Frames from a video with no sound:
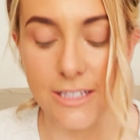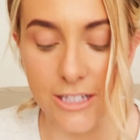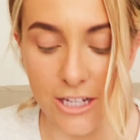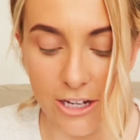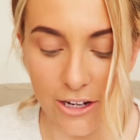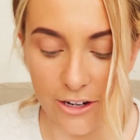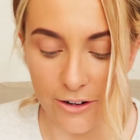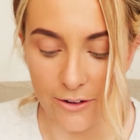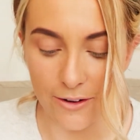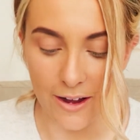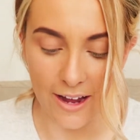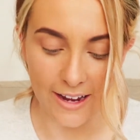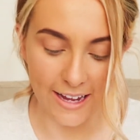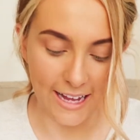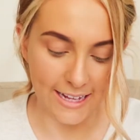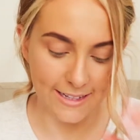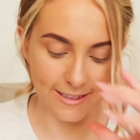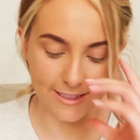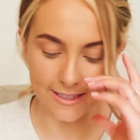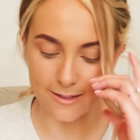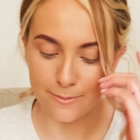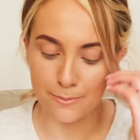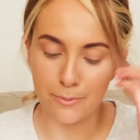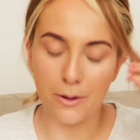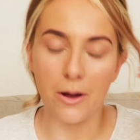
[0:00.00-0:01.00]
to
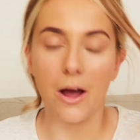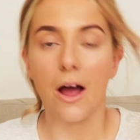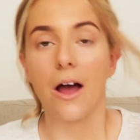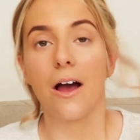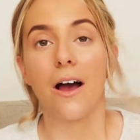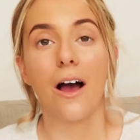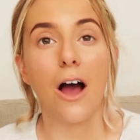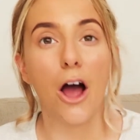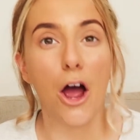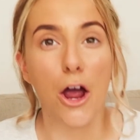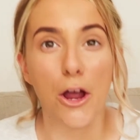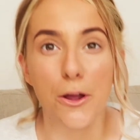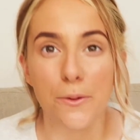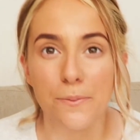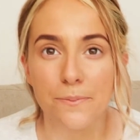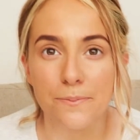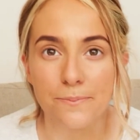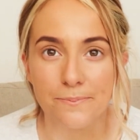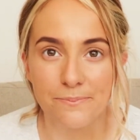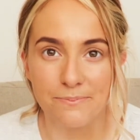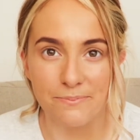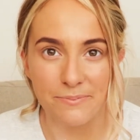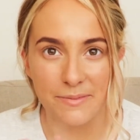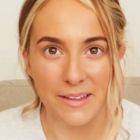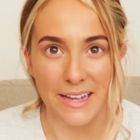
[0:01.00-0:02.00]
again some more
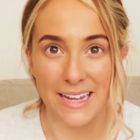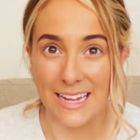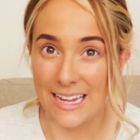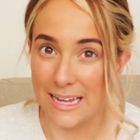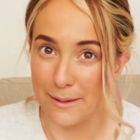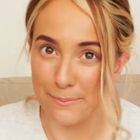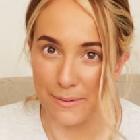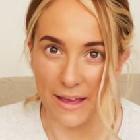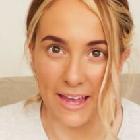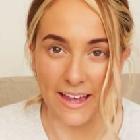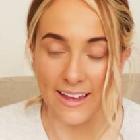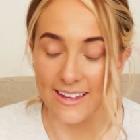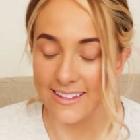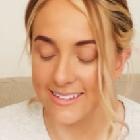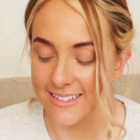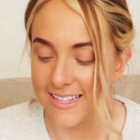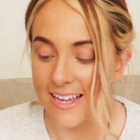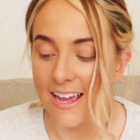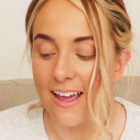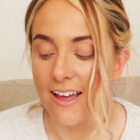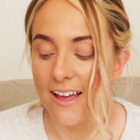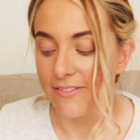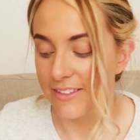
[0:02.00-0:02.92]
home bits.